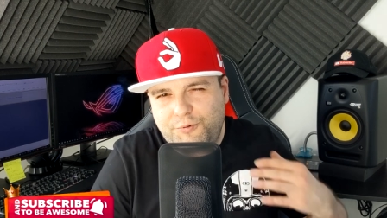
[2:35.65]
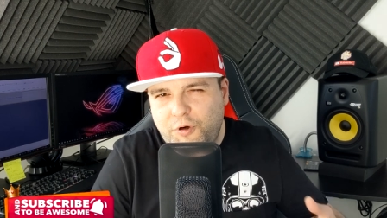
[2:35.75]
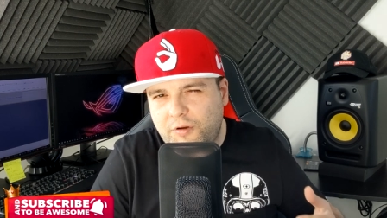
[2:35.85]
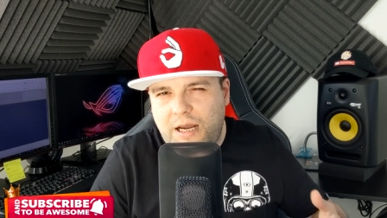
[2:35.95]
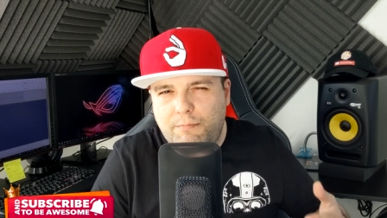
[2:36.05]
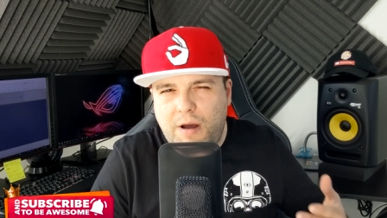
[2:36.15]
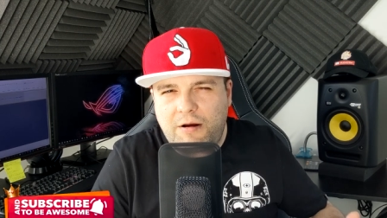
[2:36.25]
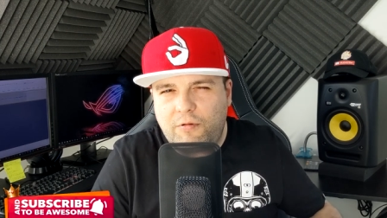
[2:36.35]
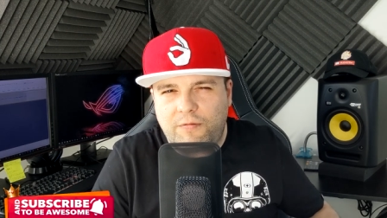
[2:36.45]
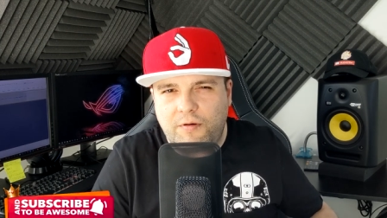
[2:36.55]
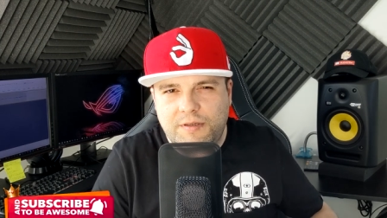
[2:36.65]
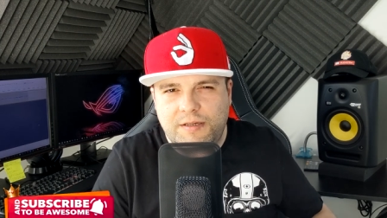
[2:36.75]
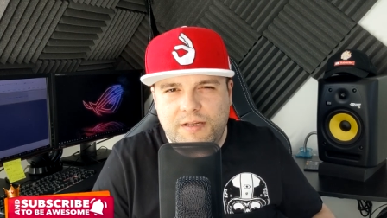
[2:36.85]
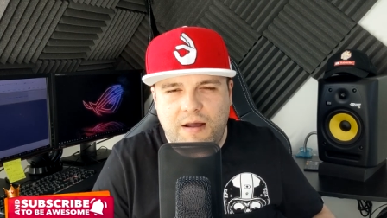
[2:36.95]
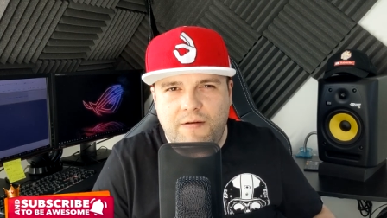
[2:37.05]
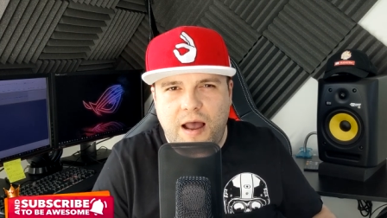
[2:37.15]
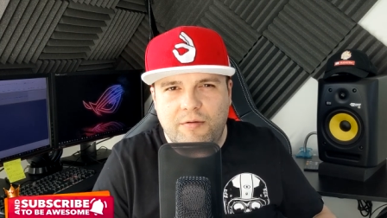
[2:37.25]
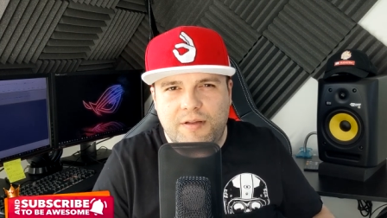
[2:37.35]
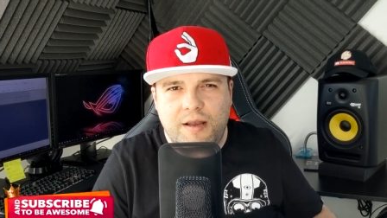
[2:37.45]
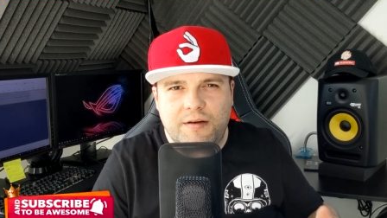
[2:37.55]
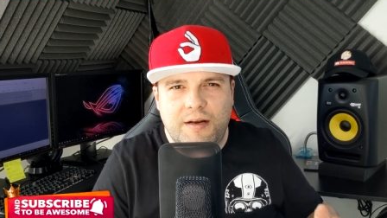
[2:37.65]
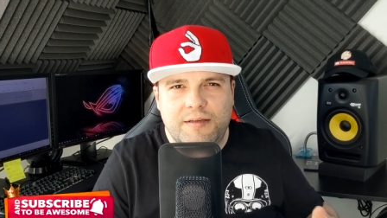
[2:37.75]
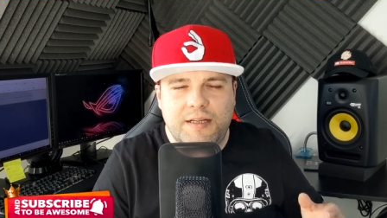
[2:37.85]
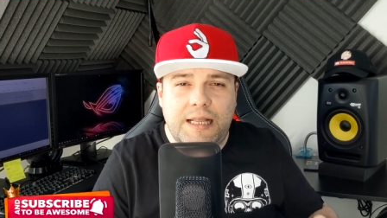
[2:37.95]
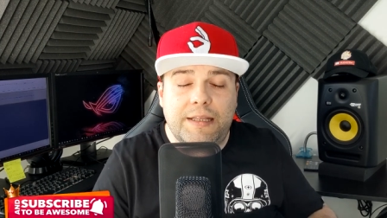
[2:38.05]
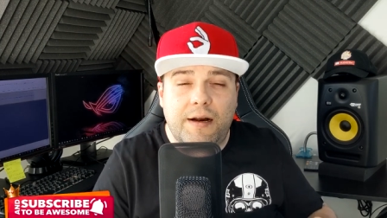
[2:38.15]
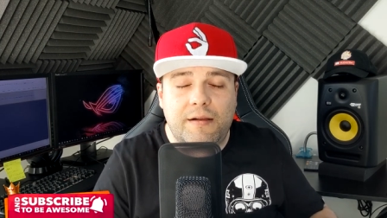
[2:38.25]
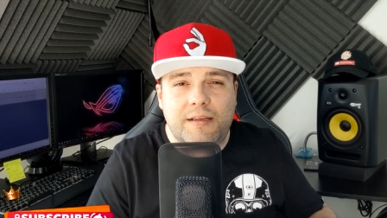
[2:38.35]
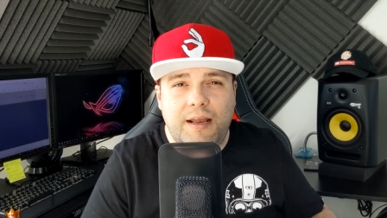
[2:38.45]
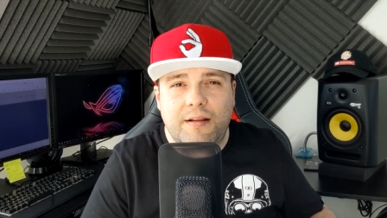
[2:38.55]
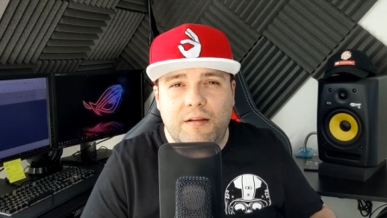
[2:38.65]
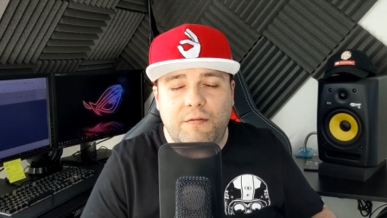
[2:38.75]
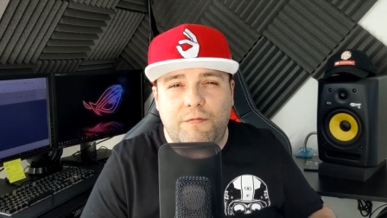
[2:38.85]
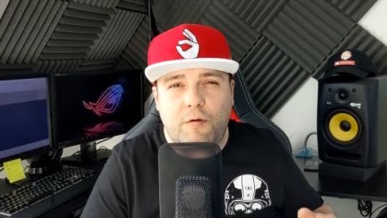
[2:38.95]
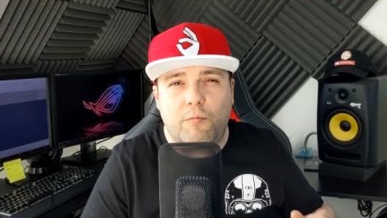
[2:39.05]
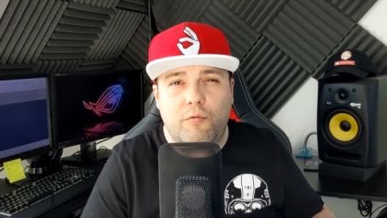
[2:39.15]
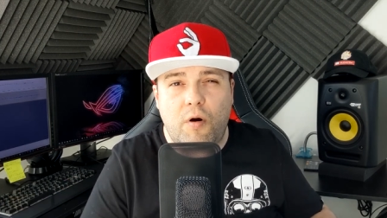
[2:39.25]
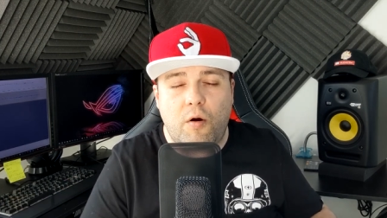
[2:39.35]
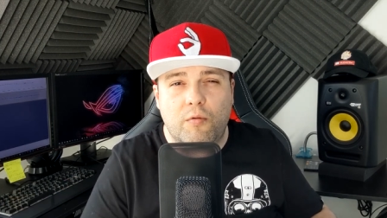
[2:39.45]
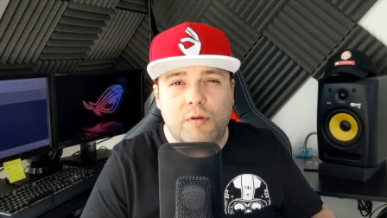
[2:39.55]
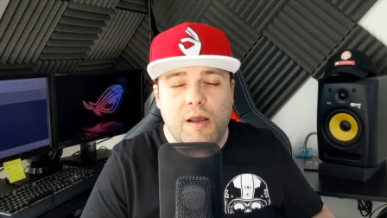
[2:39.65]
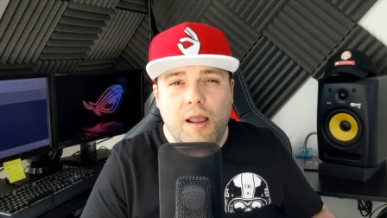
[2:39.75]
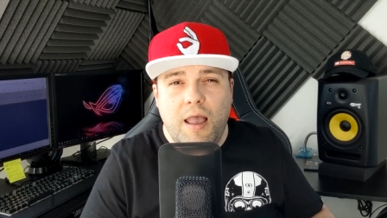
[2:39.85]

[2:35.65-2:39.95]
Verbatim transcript: shotgun microphones and stuff out there there is another alternative from Rode